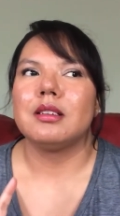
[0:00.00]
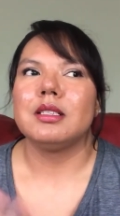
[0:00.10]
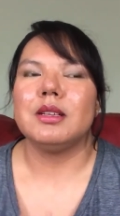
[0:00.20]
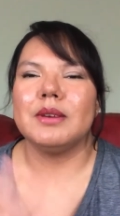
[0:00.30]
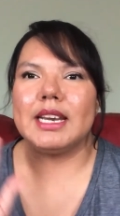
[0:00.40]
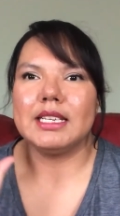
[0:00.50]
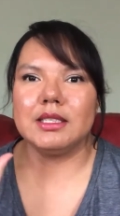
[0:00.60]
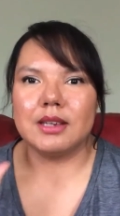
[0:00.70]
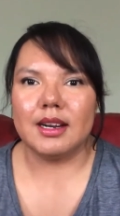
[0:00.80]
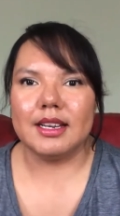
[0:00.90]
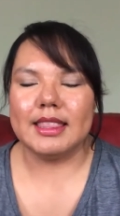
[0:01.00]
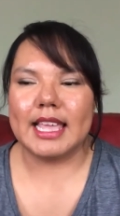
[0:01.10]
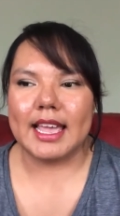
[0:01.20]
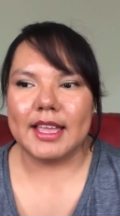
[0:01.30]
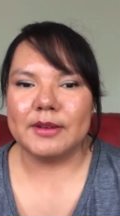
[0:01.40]
So when I started
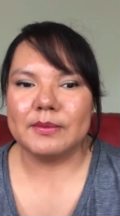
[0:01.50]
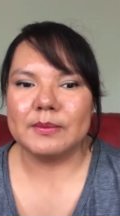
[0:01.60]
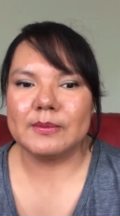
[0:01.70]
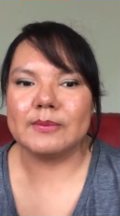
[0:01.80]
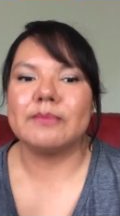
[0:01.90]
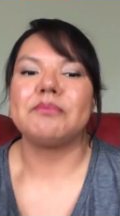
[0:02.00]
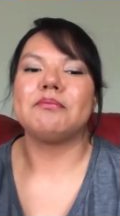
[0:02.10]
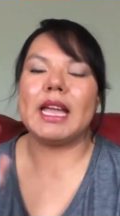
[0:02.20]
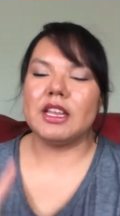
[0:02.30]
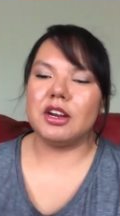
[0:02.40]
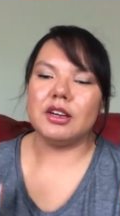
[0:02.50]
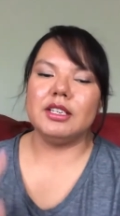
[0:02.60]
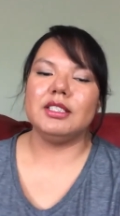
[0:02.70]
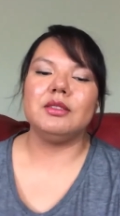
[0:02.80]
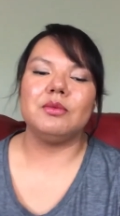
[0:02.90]
that, my
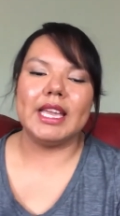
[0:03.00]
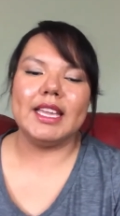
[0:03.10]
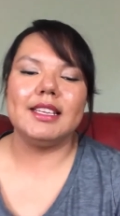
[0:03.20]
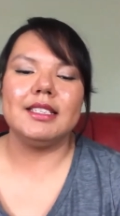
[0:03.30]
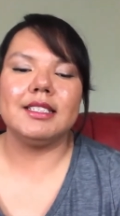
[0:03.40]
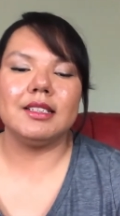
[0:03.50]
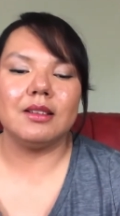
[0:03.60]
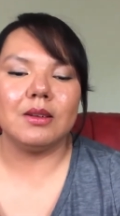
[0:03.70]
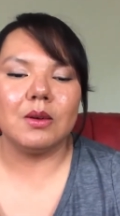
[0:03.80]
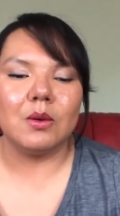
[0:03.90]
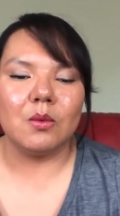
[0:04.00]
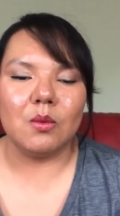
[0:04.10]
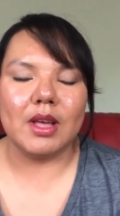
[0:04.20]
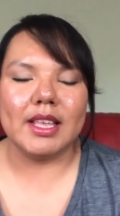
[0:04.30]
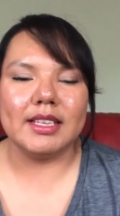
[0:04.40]
current weight
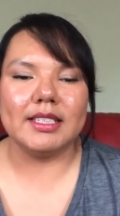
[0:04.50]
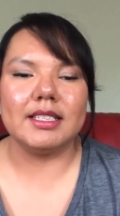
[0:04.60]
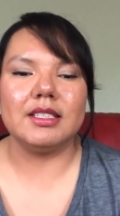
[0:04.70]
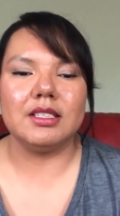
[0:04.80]
was